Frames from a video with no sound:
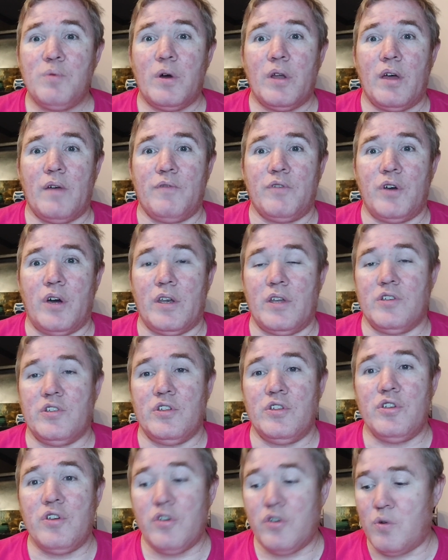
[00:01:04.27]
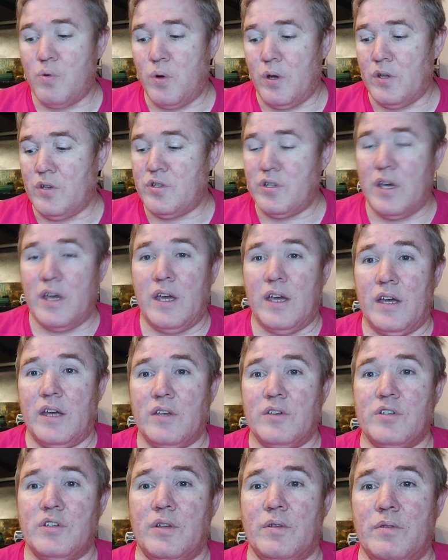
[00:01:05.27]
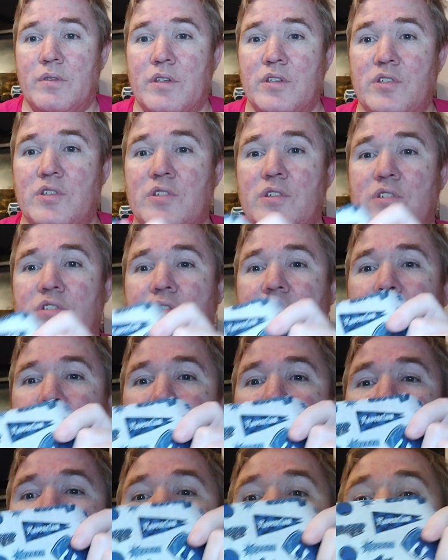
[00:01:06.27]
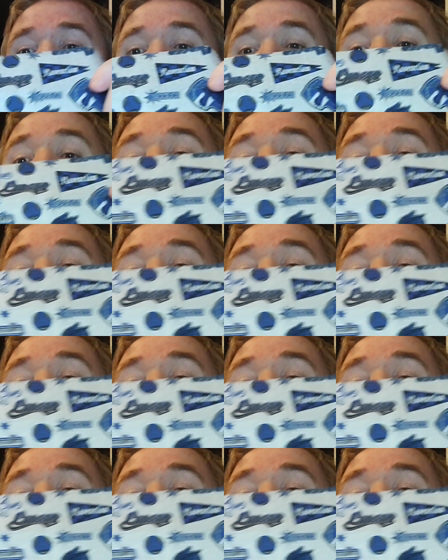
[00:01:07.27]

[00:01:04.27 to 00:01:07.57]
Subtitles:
one I've got is a new quilt, and this is just a quick